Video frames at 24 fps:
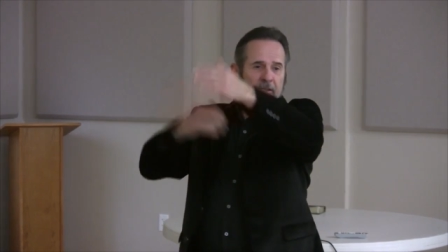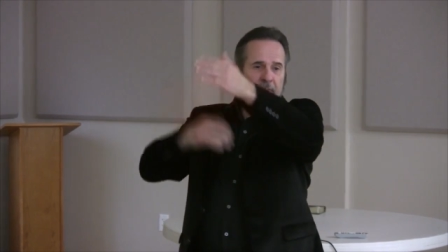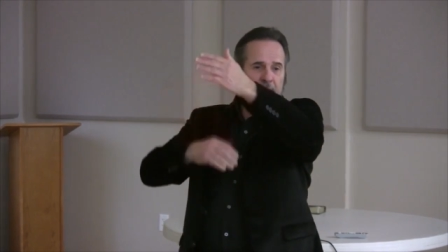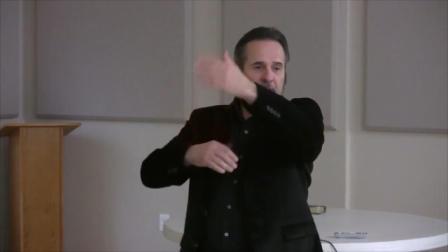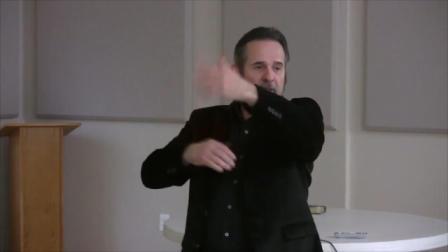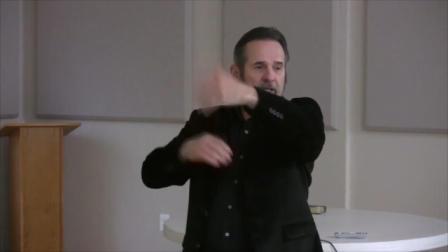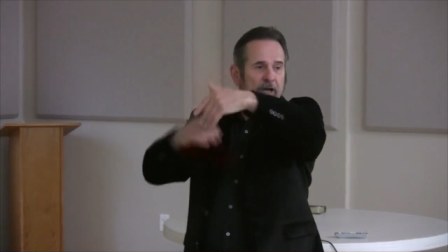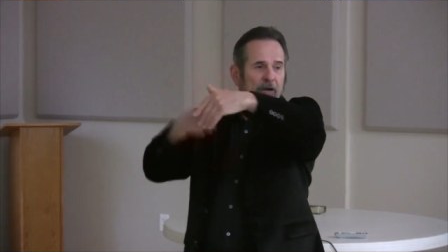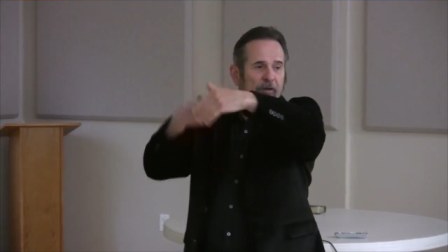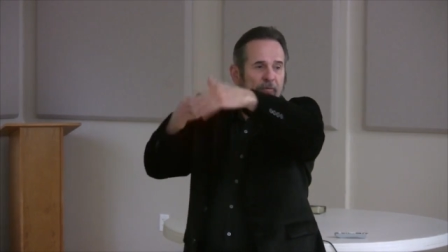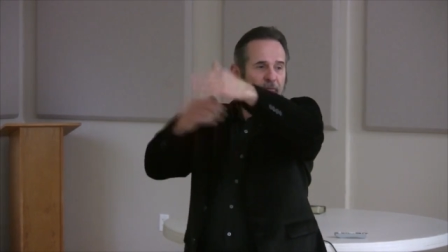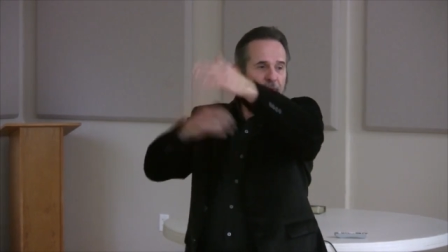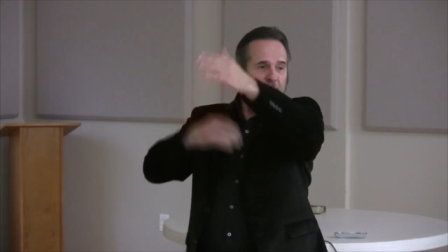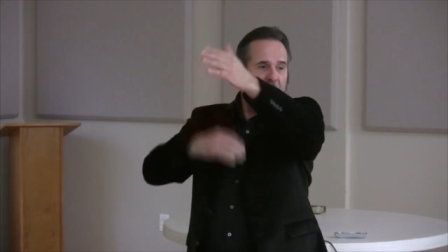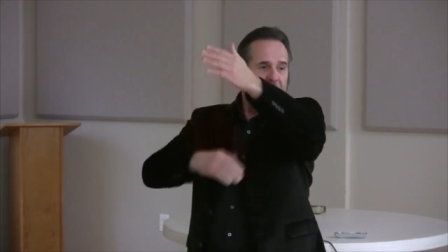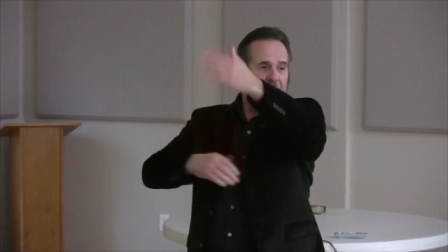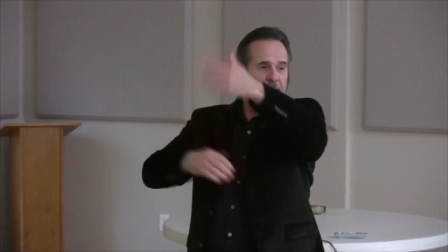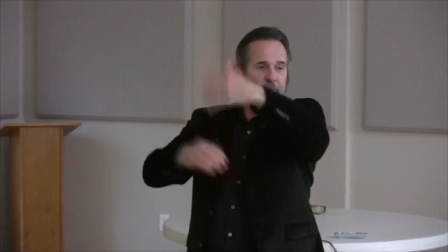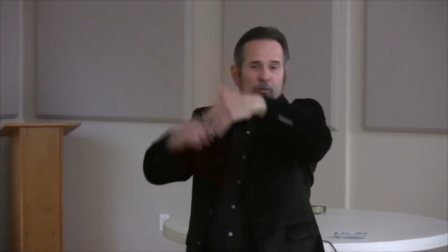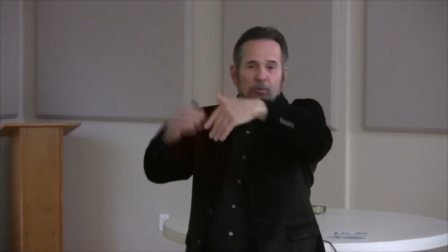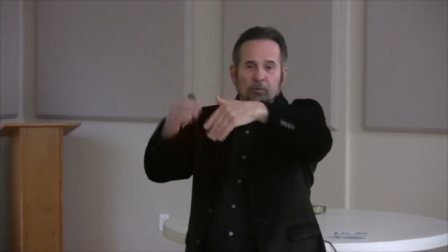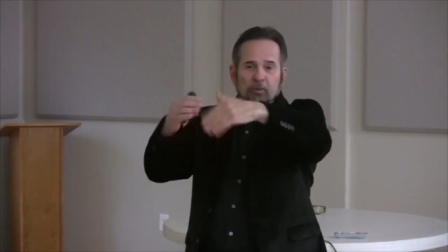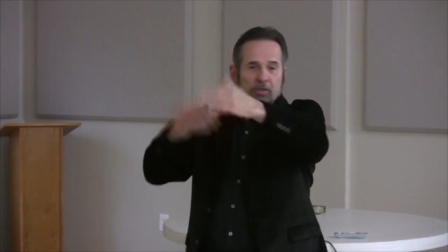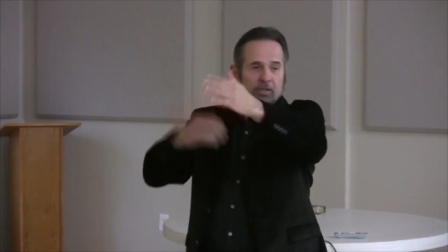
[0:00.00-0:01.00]
himself
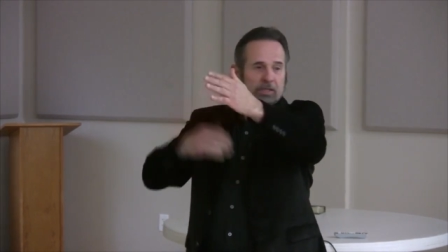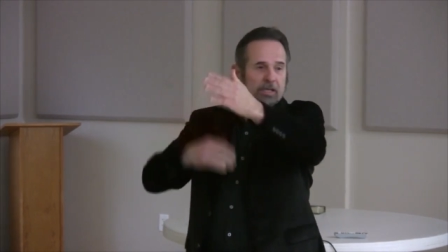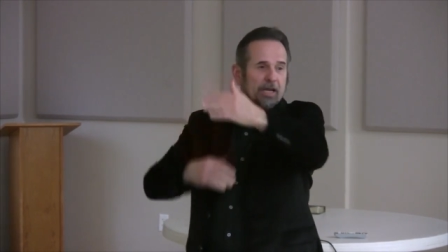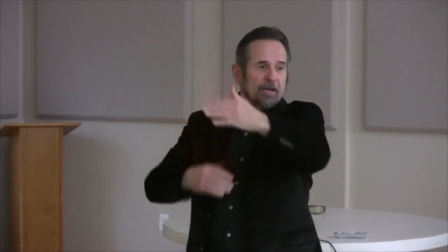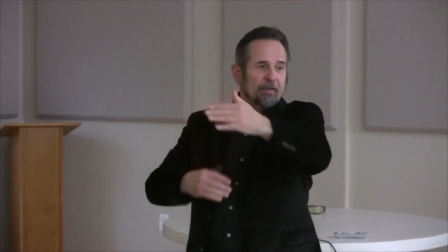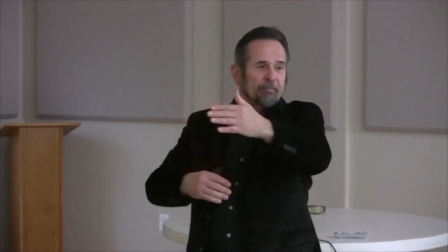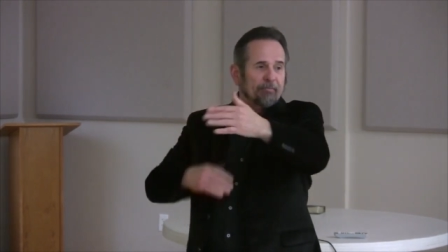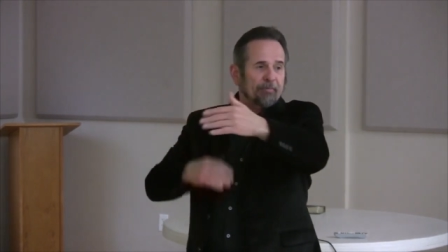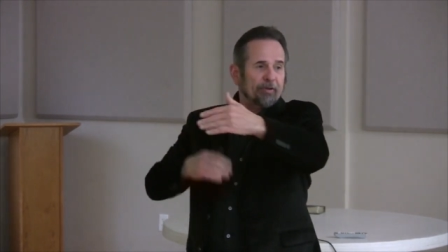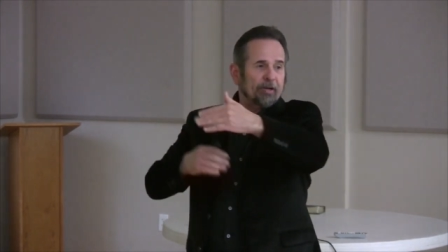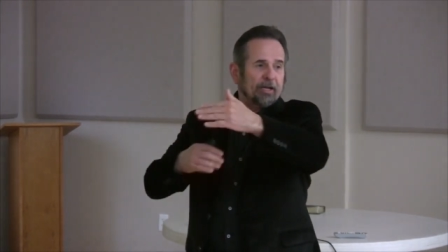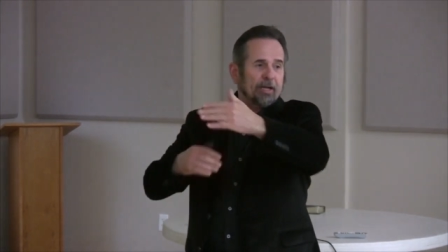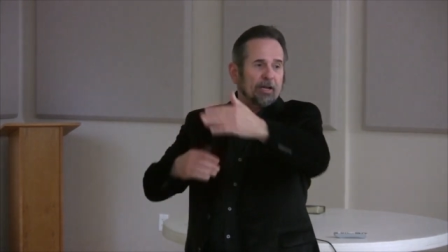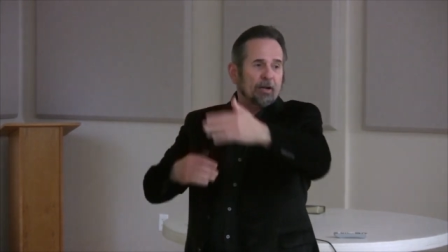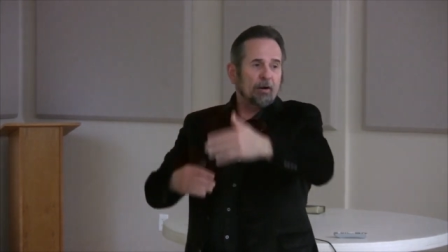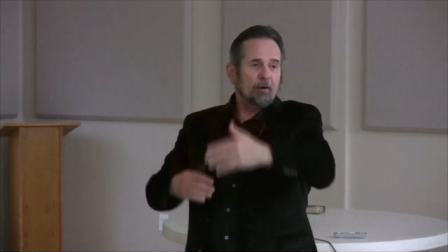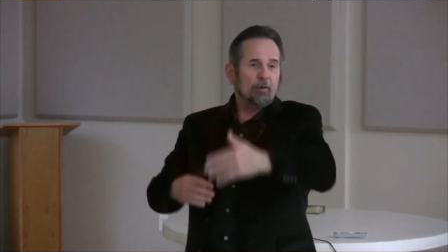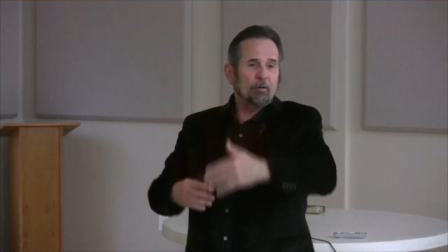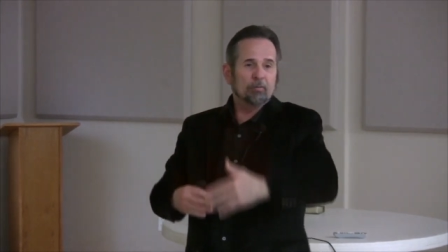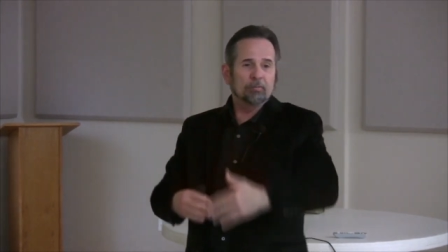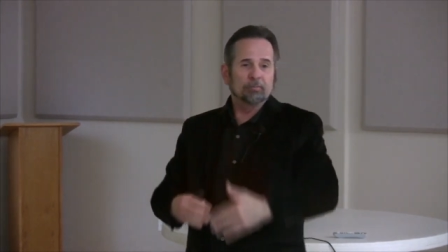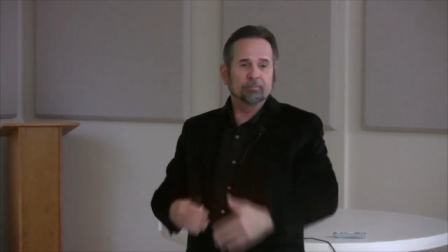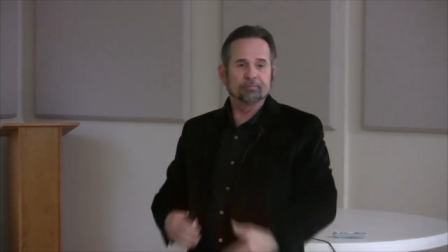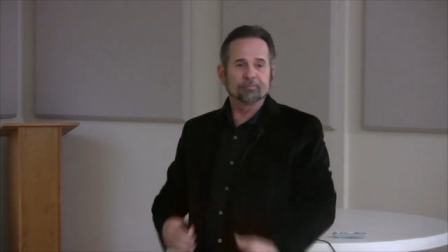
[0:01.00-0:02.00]
right through the same
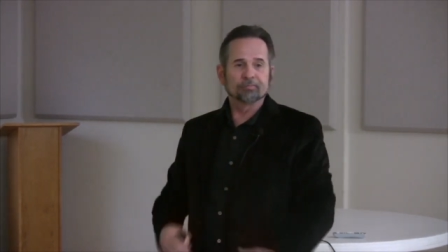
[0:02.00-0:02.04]
video.